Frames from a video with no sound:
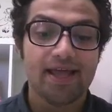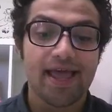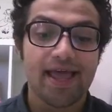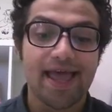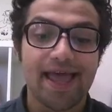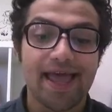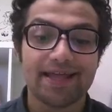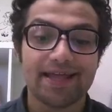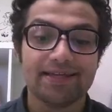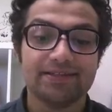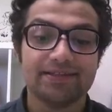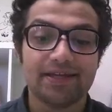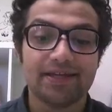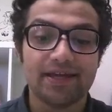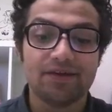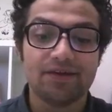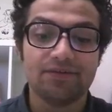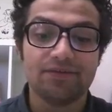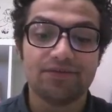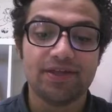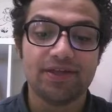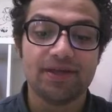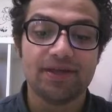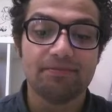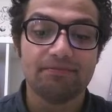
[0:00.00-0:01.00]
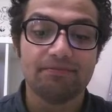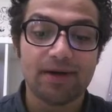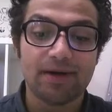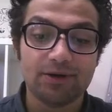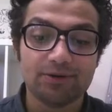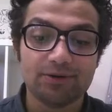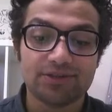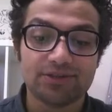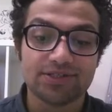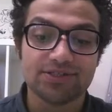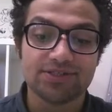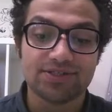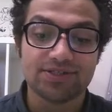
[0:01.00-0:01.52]
And if the
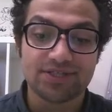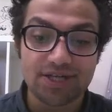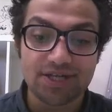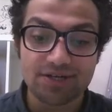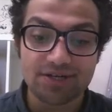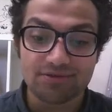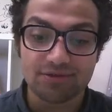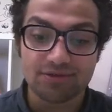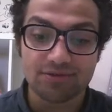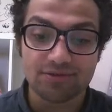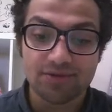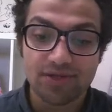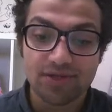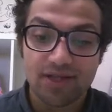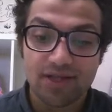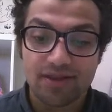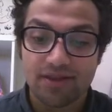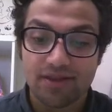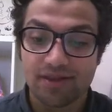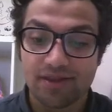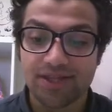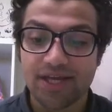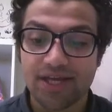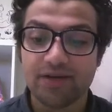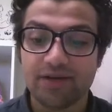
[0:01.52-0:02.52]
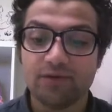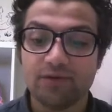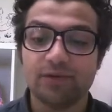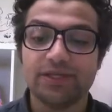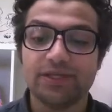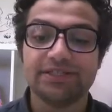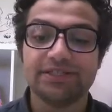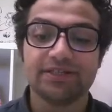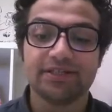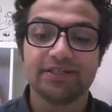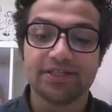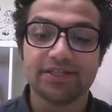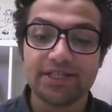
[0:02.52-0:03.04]
amount is 0, then we
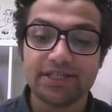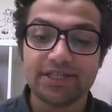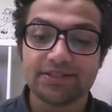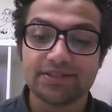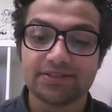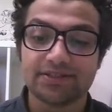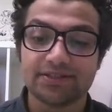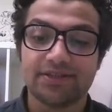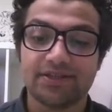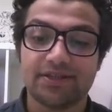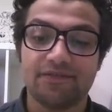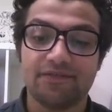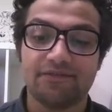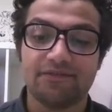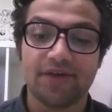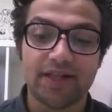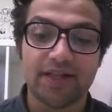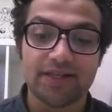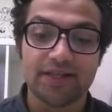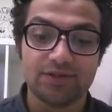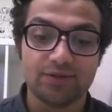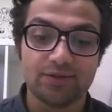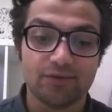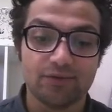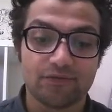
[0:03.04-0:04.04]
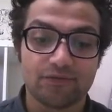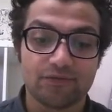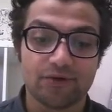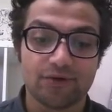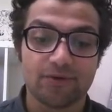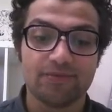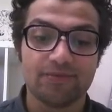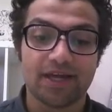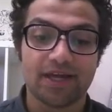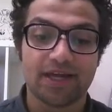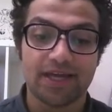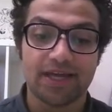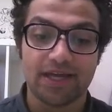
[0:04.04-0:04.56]
delete the value
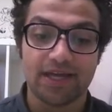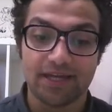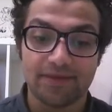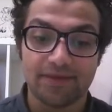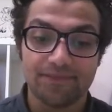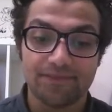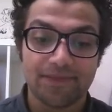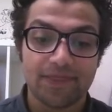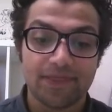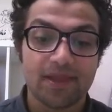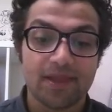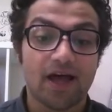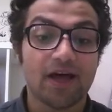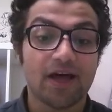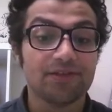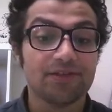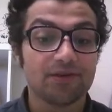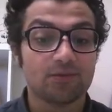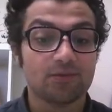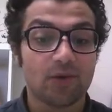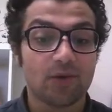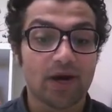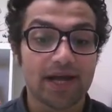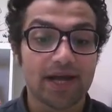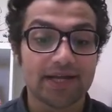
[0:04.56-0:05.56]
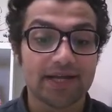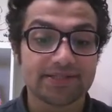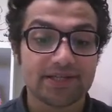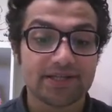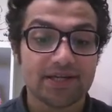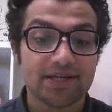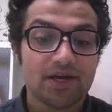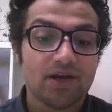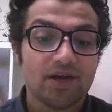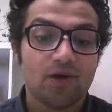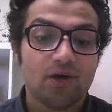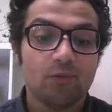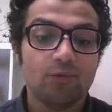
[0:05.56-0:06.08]
from the key. Otherwise,
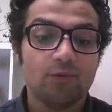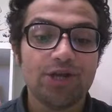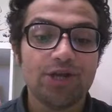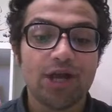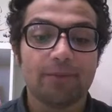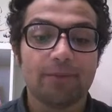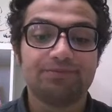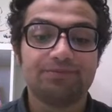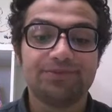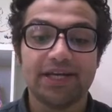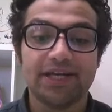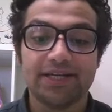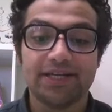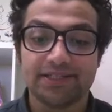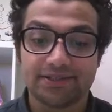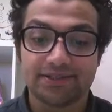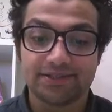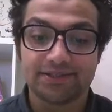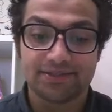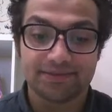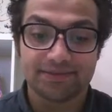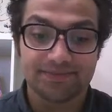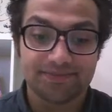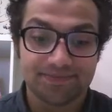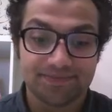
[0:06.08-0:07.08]
we update it.